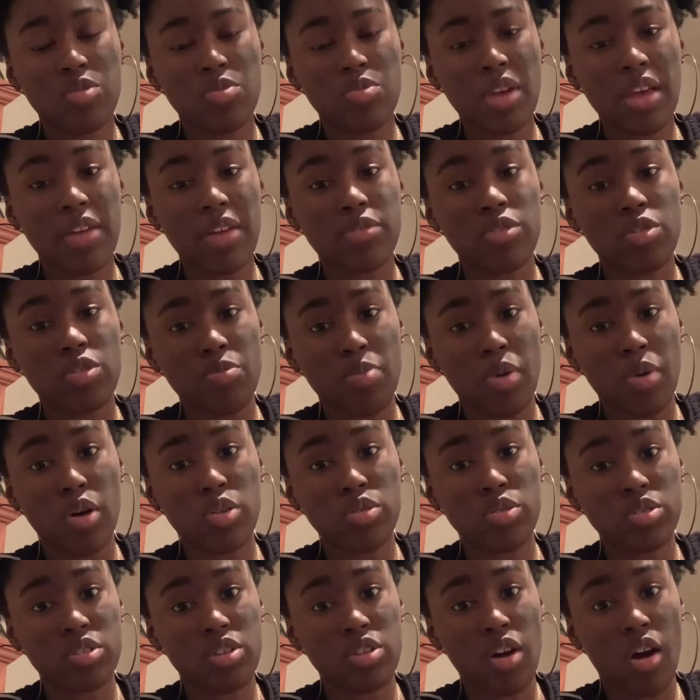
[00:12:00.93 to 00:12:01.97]
we have 2
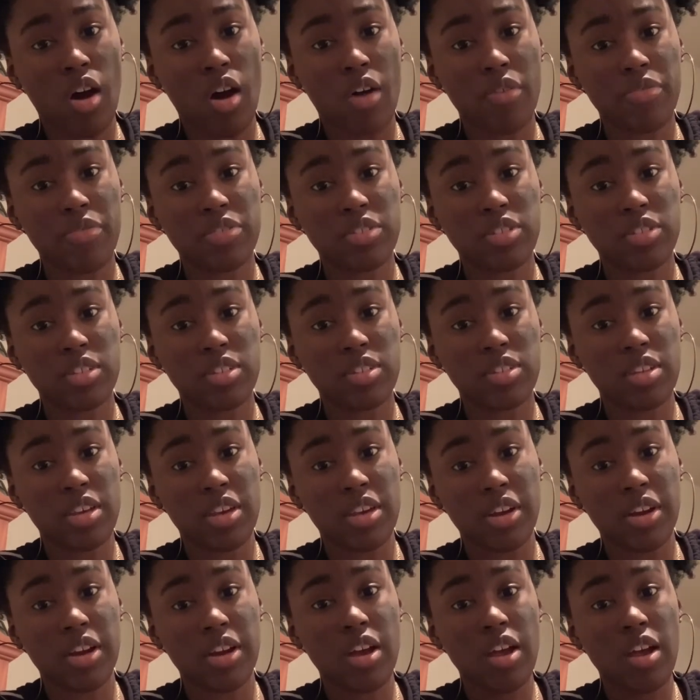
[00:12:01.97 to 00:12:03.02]
post offices
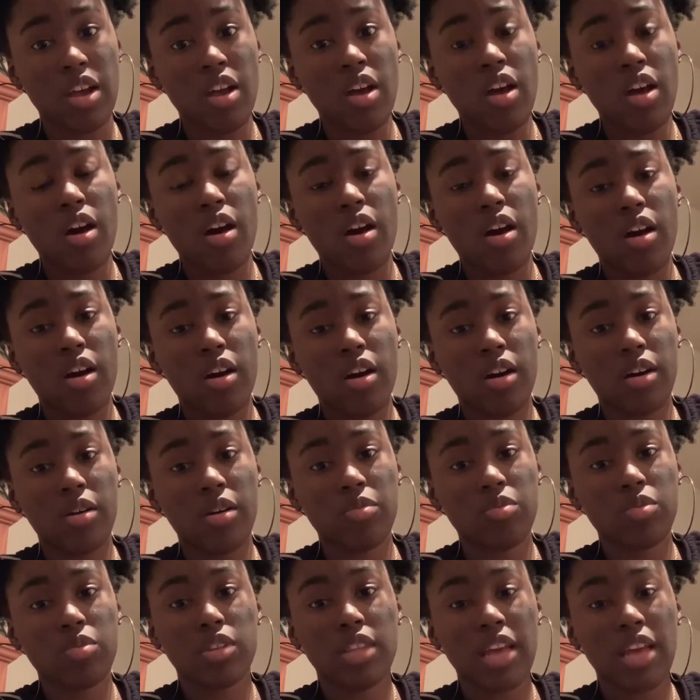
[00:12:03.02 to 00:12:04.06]
here.
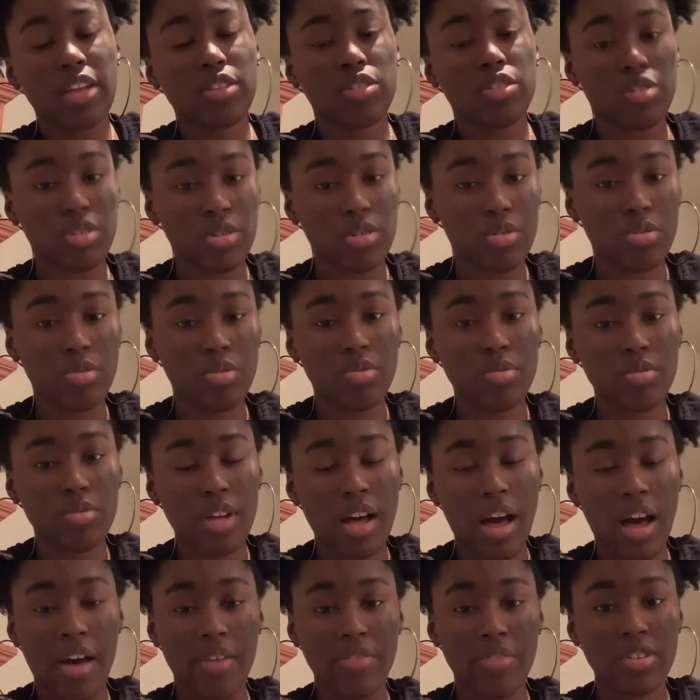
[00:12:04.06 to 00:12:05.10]
Well, not 2,
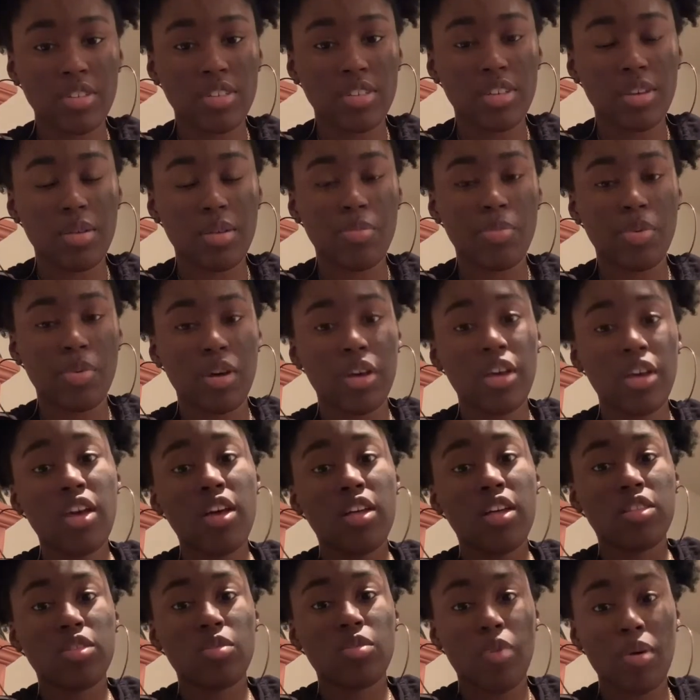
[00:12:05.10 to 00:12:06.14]
obviously, but
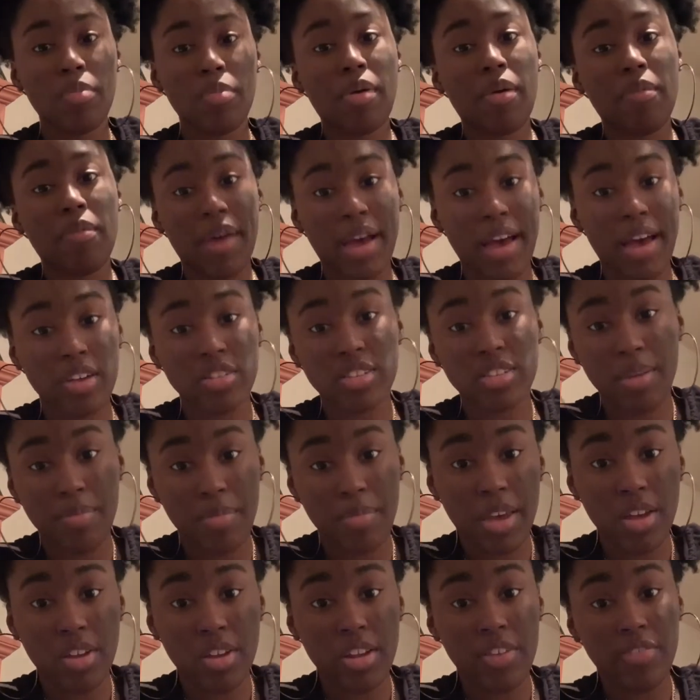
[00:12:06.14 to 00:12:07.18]
the one by my house I
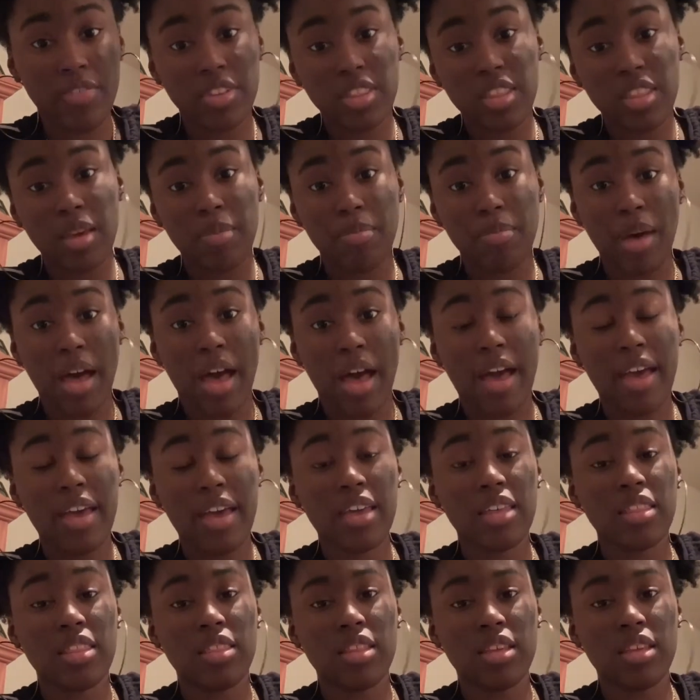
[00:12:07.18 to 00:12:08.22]
mail everything by,
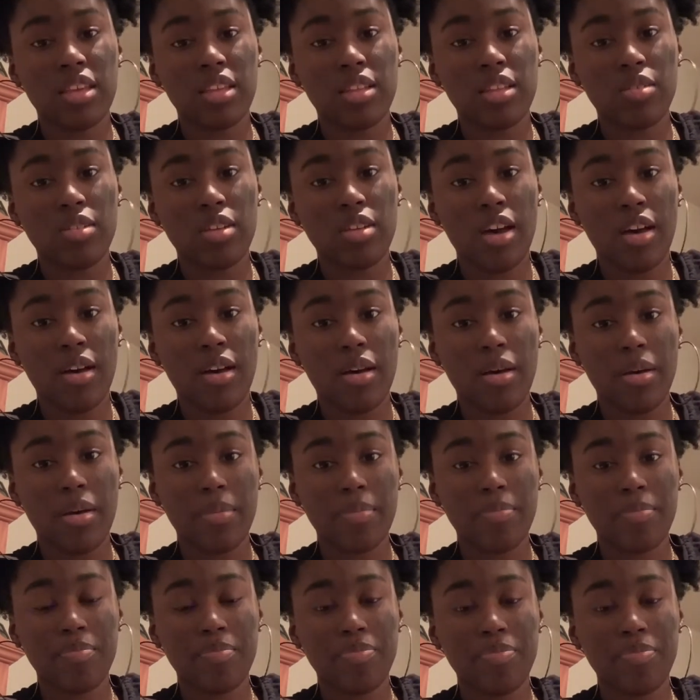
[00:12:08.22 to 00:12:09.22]
and then